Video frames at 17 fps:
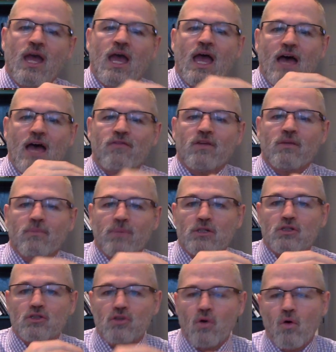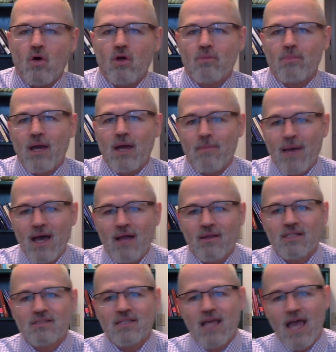having been told by
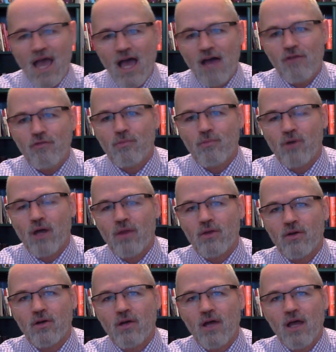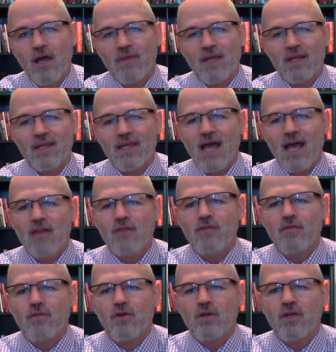Mally's half-brother that
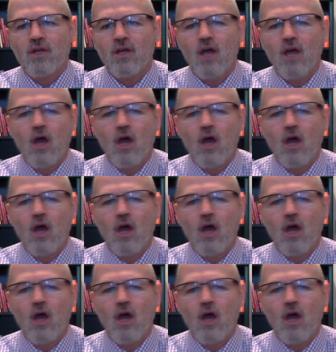California